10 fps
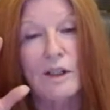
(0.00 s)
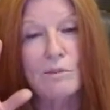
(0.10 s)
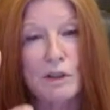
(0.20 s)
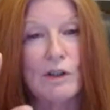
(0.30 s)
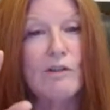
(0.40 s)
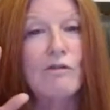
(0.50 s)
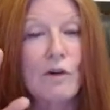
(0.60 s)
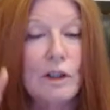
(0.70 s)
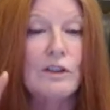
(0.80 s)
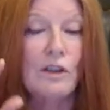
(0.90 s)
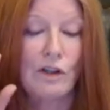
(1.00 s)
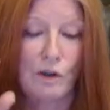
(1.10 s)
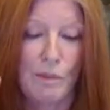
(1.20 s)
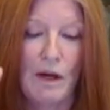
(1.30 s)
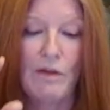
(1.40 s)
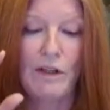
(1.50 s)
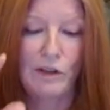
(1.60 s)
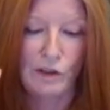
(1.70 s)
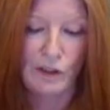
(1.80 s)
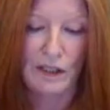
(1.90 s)
I'm sorry, focus on your path,
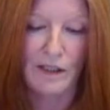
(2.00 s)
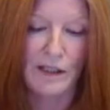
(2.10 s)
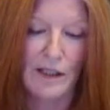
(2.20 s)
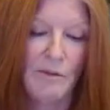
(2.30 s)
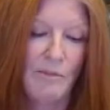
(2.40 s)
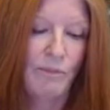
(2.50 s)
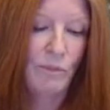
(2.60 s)
understanding